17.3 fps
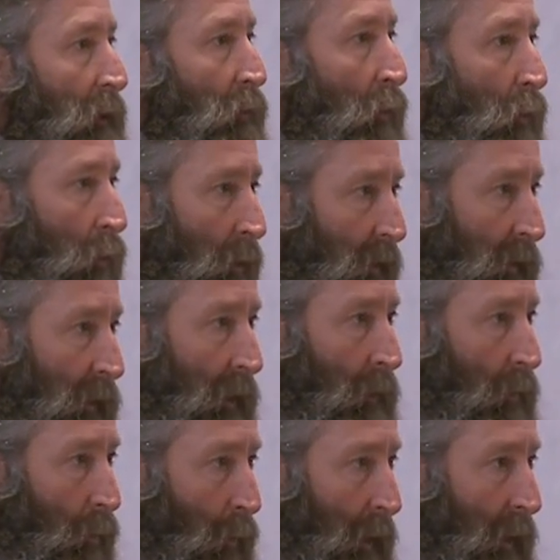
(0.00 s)
it will work
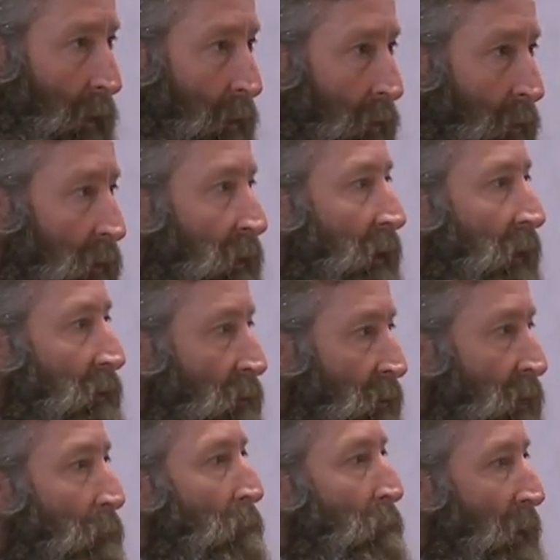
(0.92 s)
out well and you'll
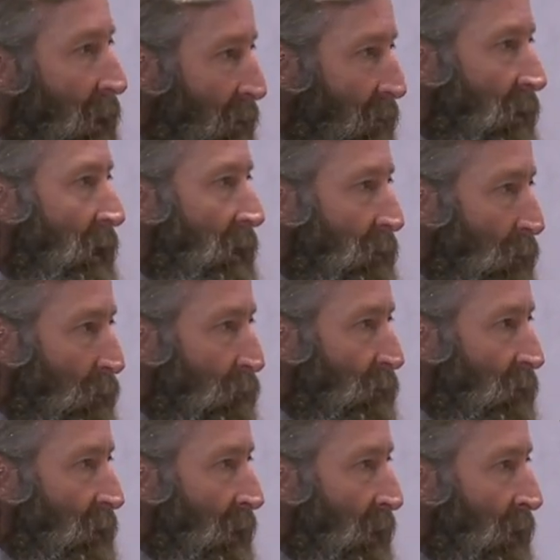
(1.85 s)
get better at it
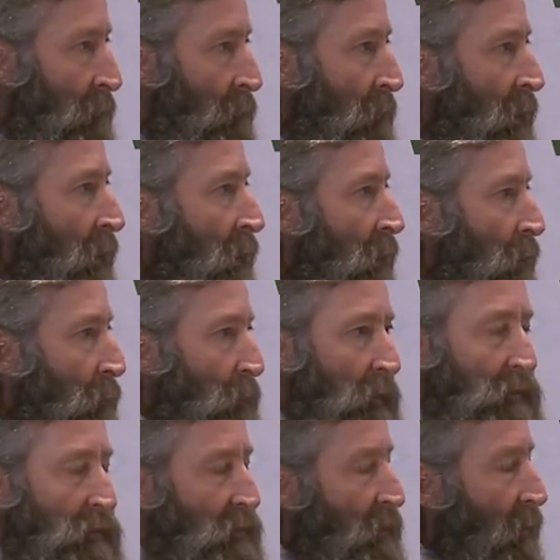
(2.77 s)
over time.
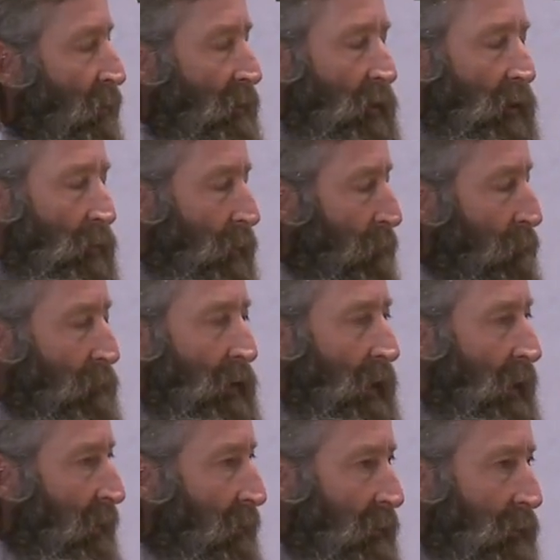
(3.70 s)
But just don't go in
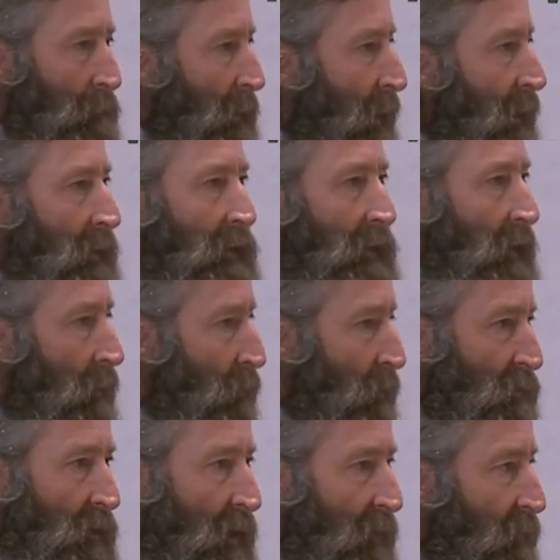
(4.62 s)
blindly buying
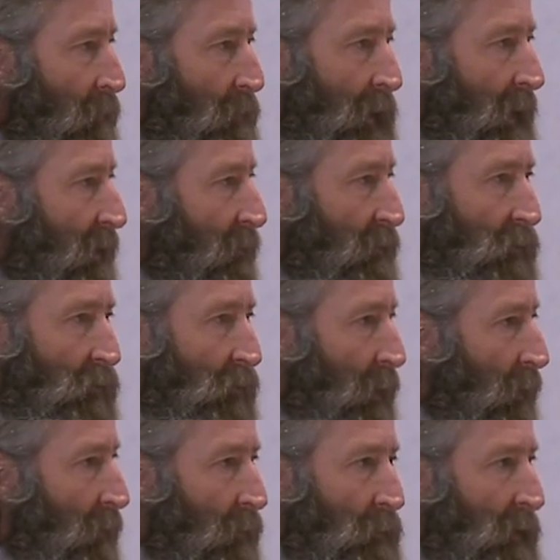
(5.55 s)
animals off the back of a
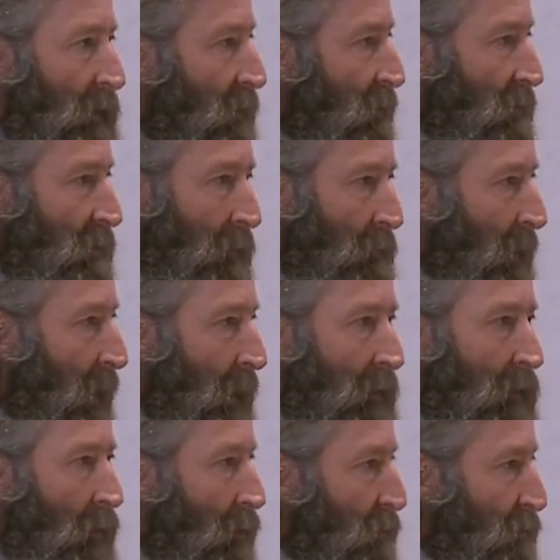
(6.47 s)
trailer because some guy
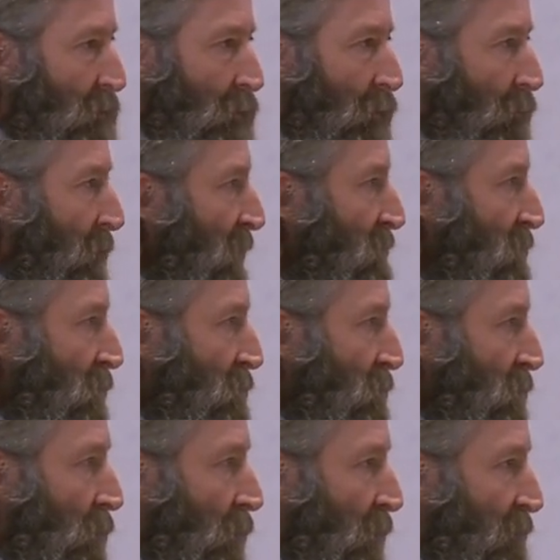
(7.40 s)
called you or
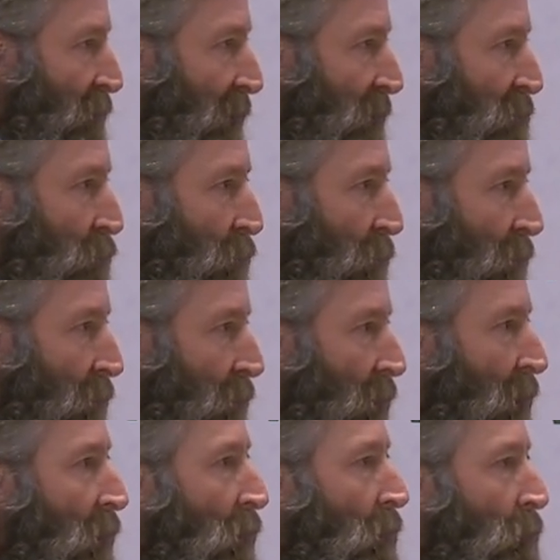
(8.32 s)
messaged you on Facebook.
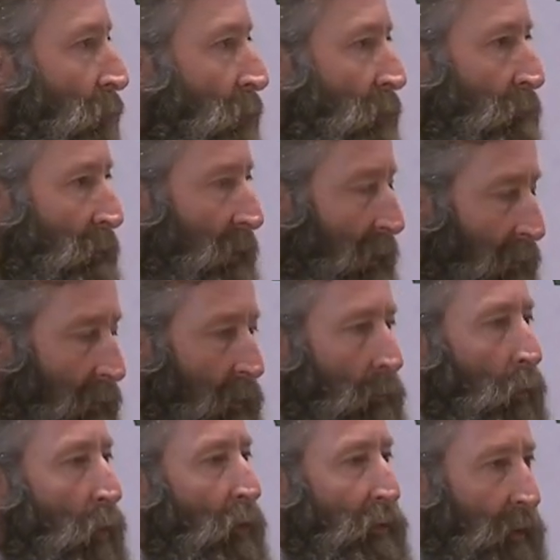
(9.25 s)
Be, a
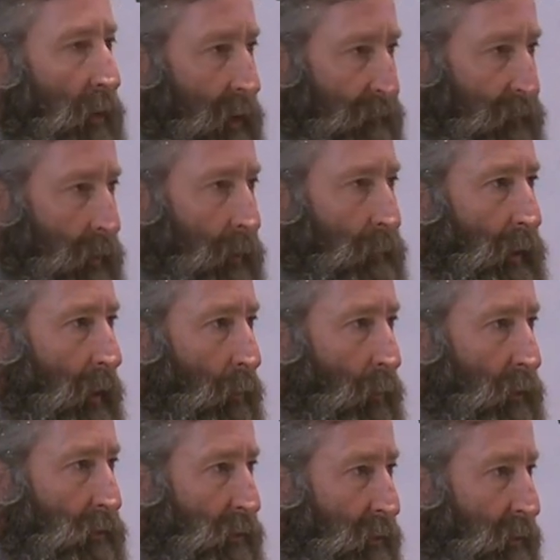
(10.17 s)
little more thoughtful about
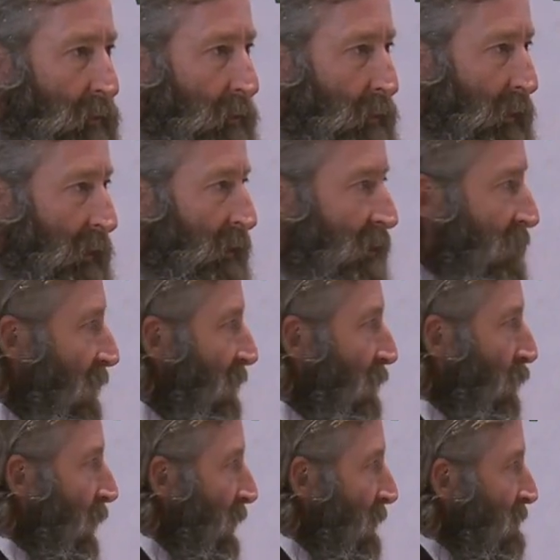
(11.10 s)
what you're doing because
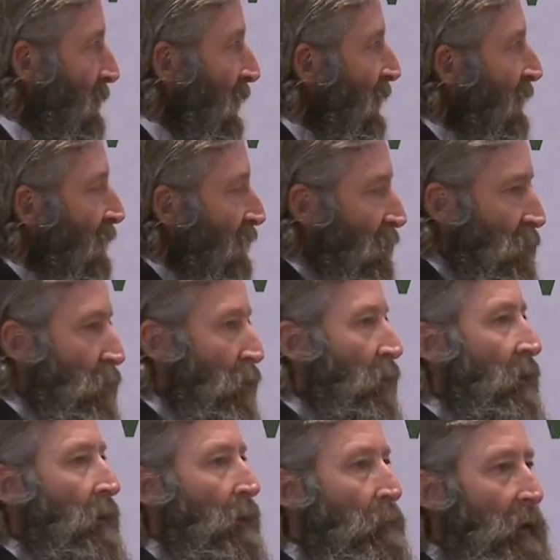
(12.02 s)
otherwise
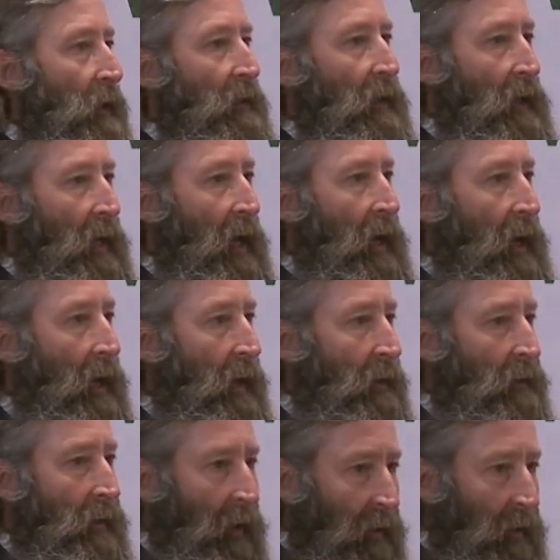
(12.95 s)
you're going to be the guy
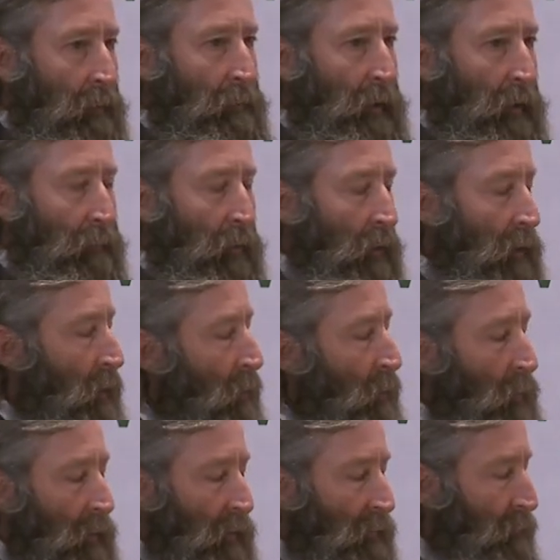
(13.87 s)
telling people, oh,
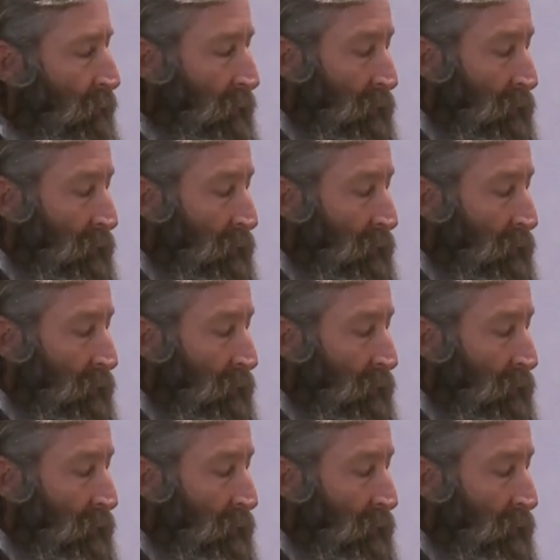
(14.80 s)
well, if,